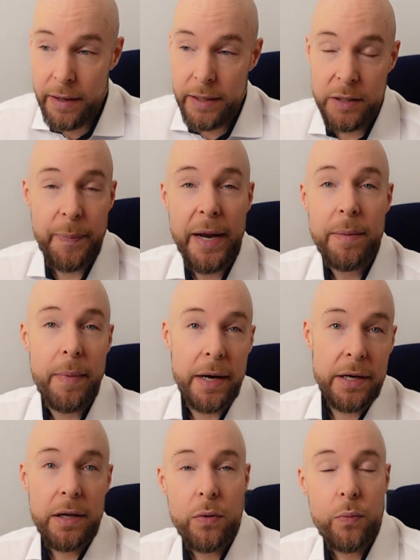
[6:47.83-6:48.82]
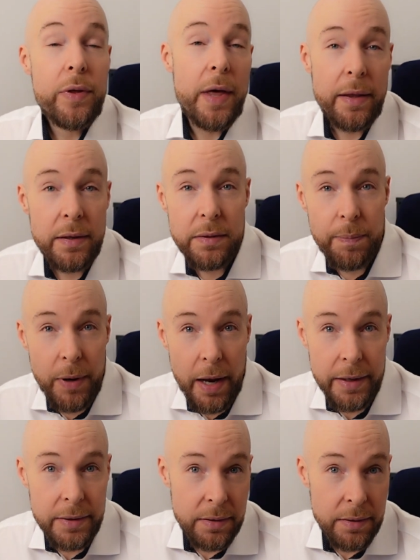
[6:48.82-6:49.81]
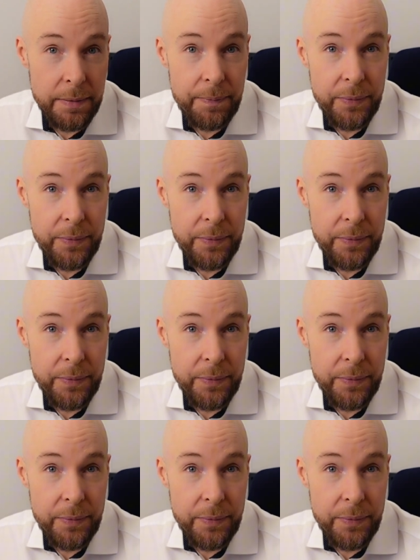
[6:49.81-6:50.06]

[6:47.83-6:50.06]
spend money with other suppliers.